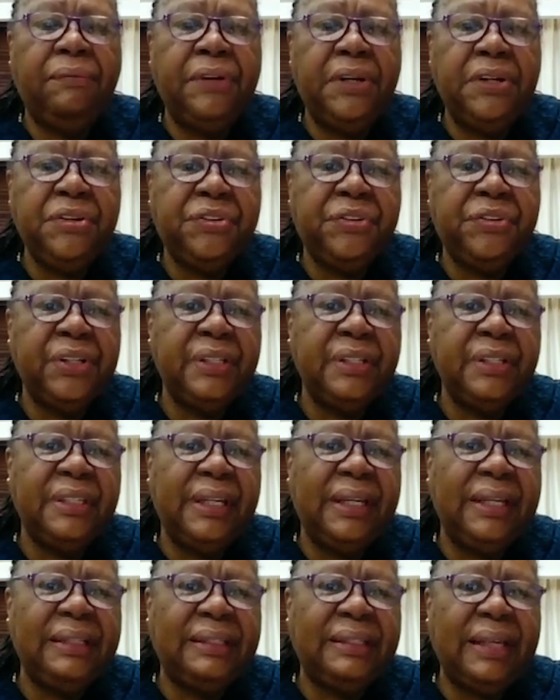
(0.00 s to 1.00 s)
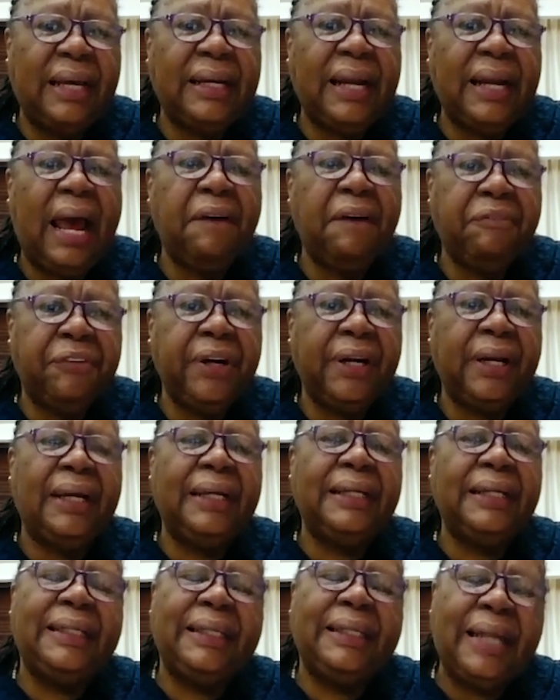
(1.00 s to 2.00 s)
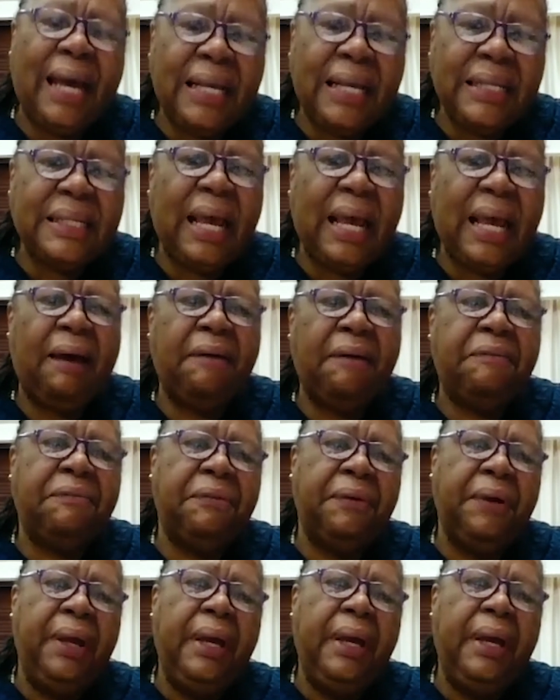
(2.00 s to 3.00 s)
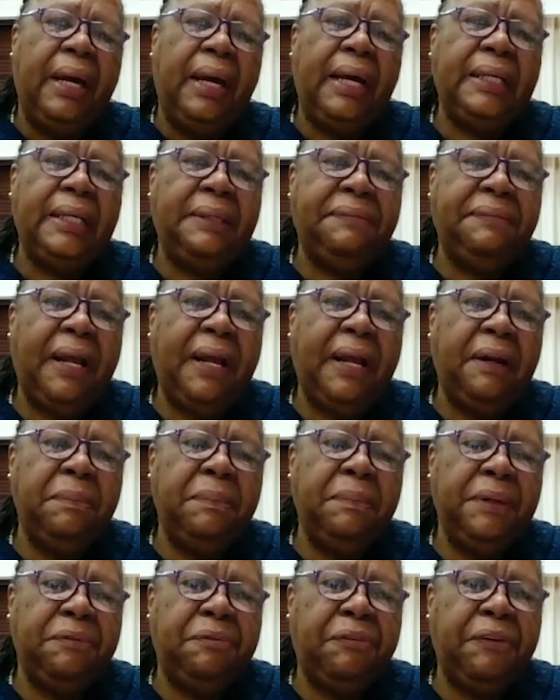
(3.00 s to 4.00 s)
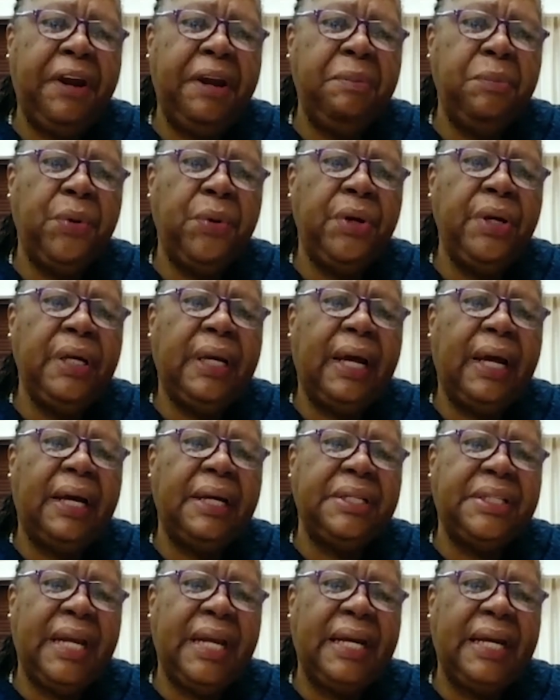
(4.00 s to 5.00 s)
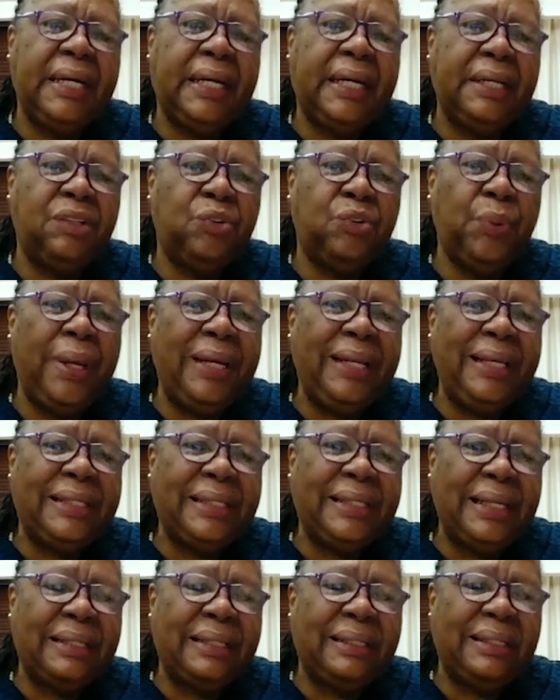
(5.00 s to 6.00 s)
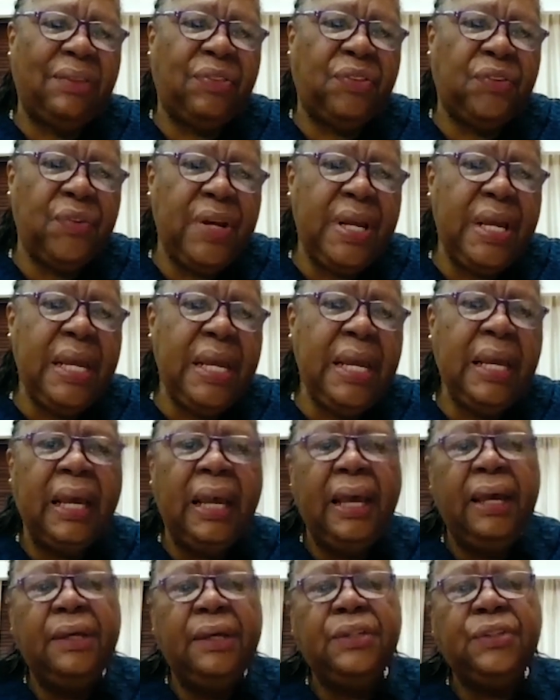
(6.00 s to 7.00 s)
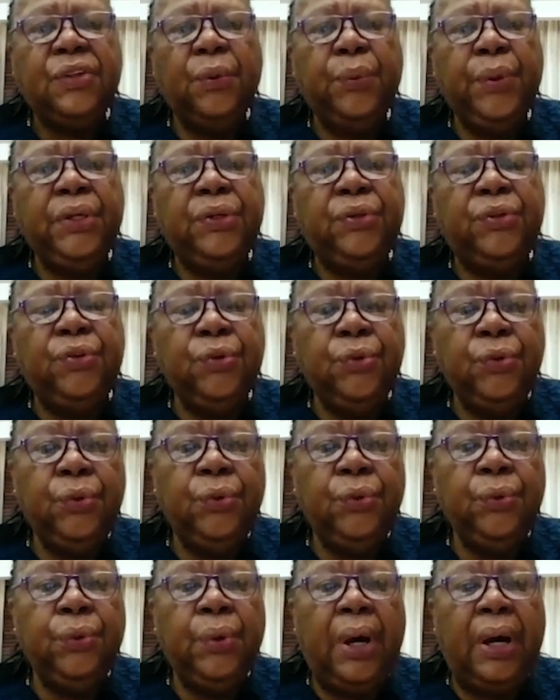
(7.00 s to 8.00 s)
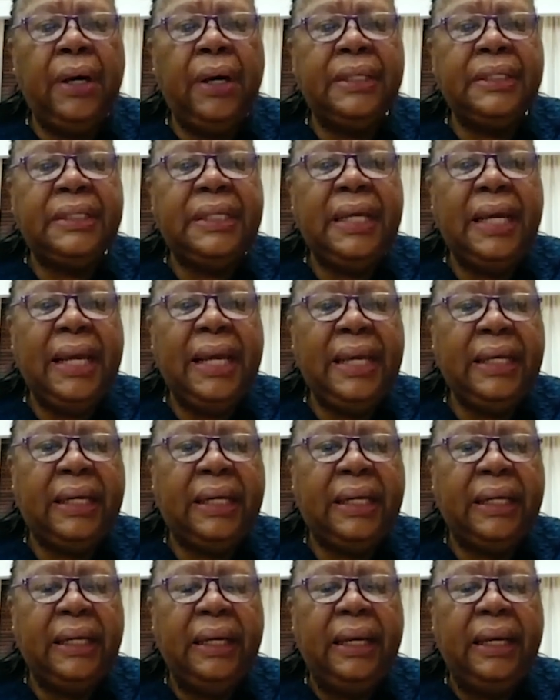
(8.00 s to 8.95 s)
of interest is that Africa does have a development framework, Agenda 2063. So we do take